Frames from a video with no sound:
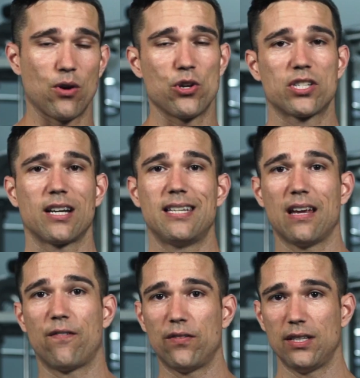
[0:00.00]
though, you're just gonna take
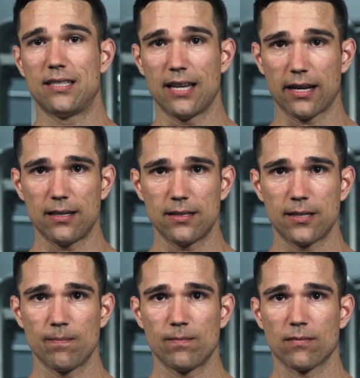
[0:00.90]
15
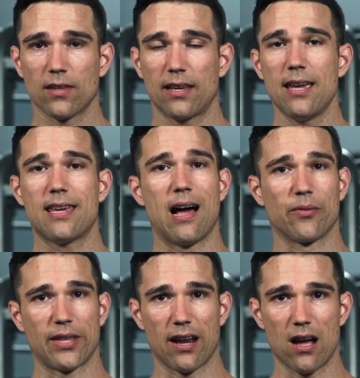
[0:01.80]
seconds, okay,
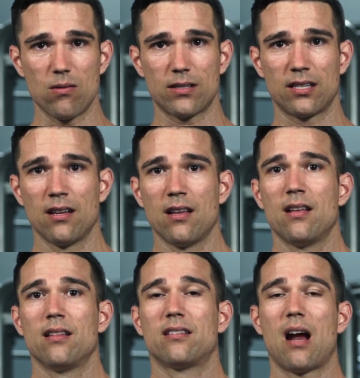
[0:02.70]
count that out.
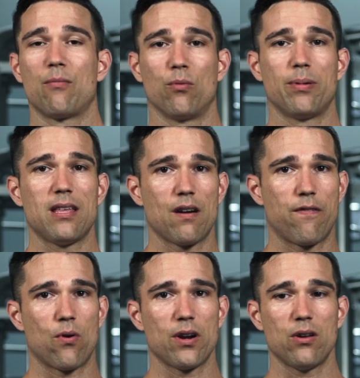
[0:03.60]
Timer will be there
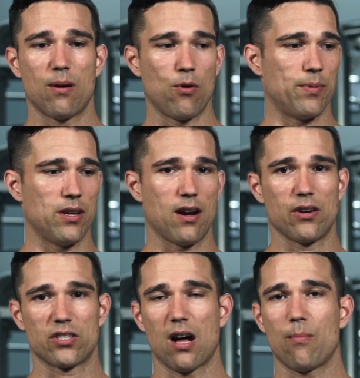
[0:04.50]
for you. I'm hoping you got
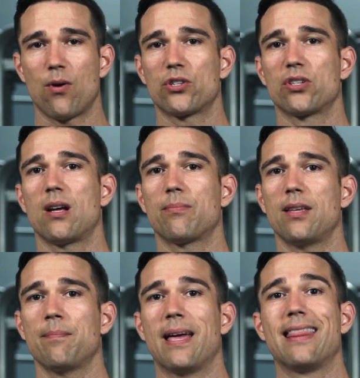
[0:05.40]
your stopwatch or something,